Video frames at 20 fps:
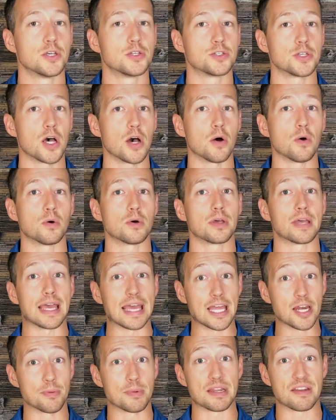So,
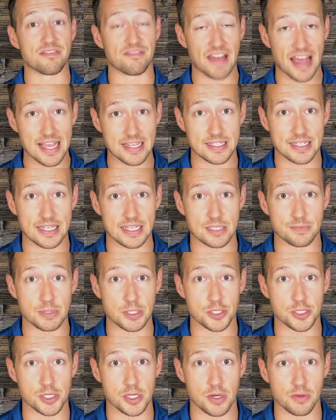intermittent fasting has
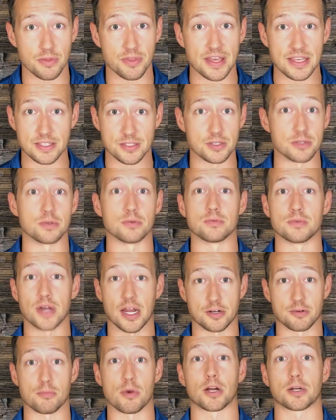been shown, thanks to
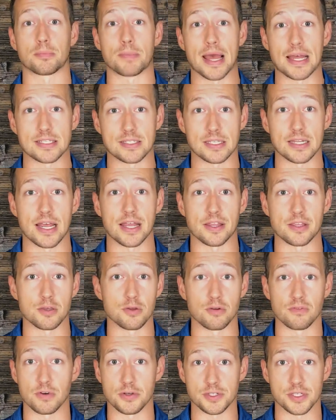Dr. Mark Mattson at the
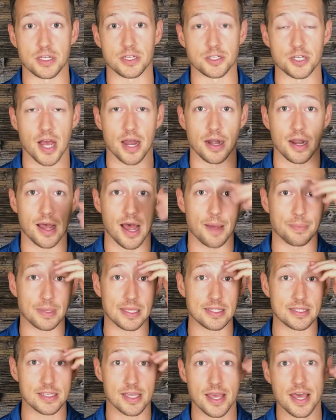University of Johns
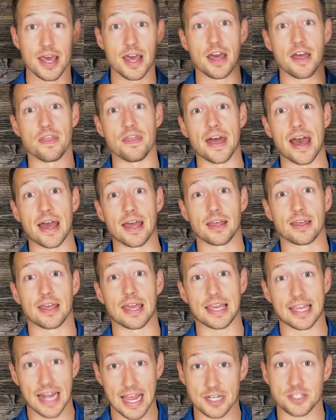Hopkins, that
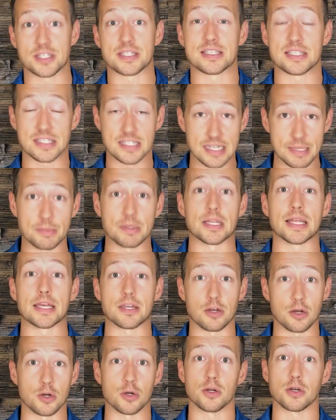it can actually
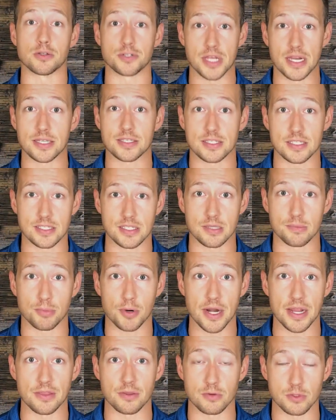stimulate neurogenesis in the
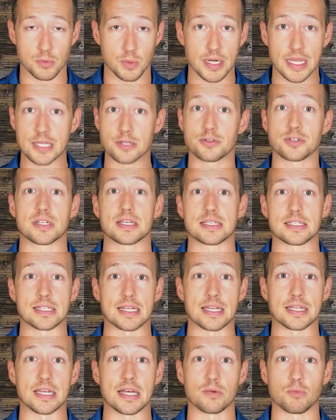brain. There was one interesting
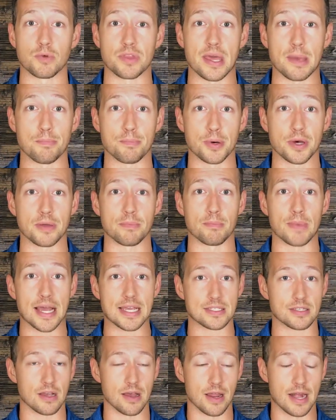study done where they put
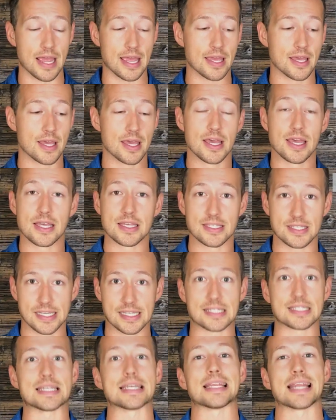mice on a
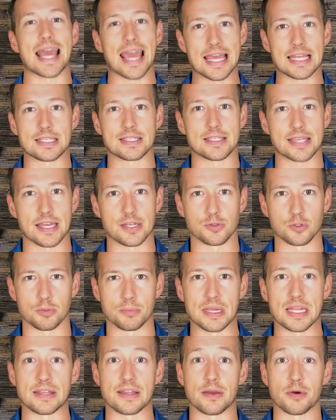16 8
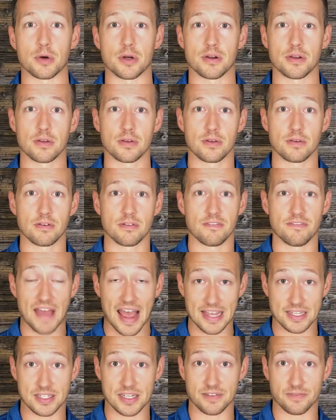schedule, meaning they were
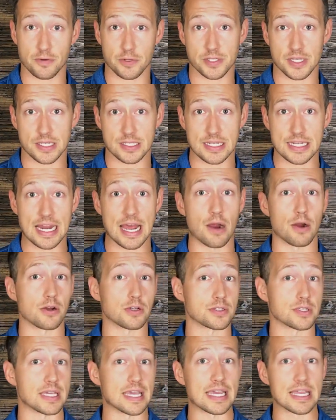fasting for 16
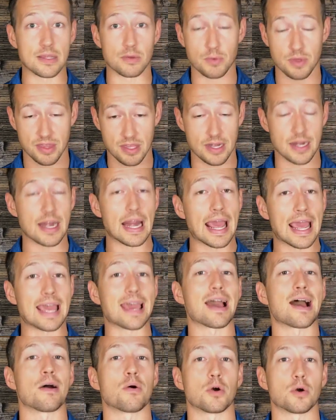hours, eating within an
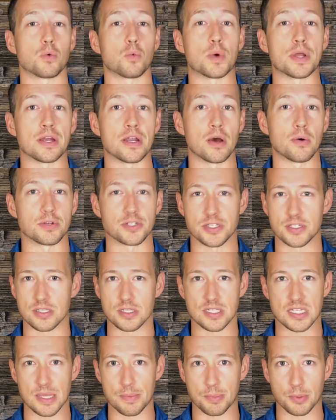eight hour window, which is
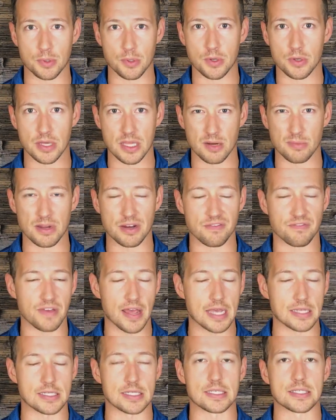a typical intermittent
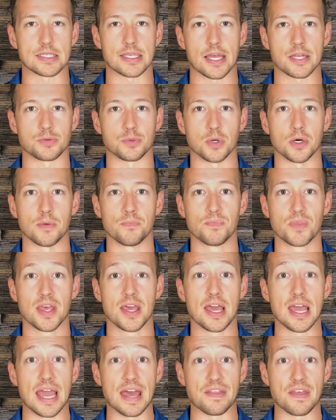fasting schedule.
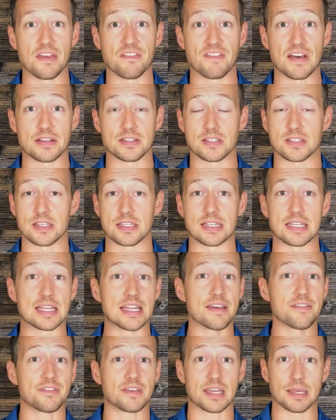And they found
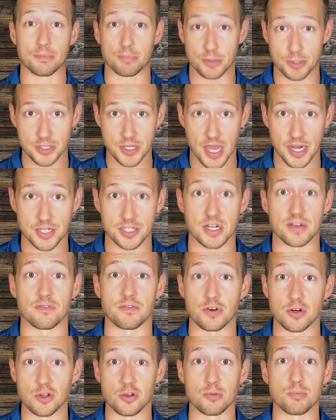significant production
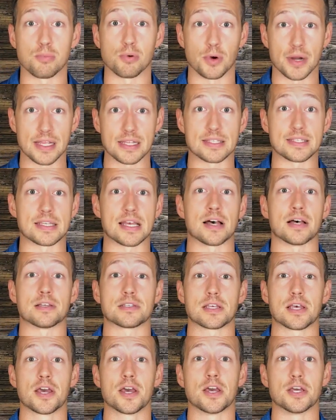of new brain
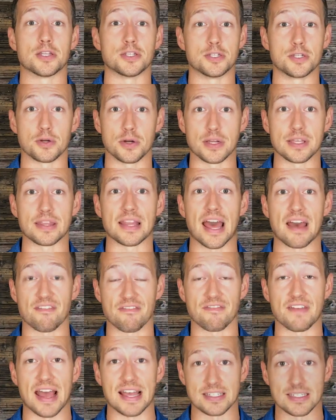cells during
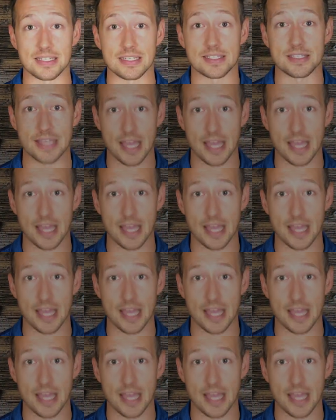that fasting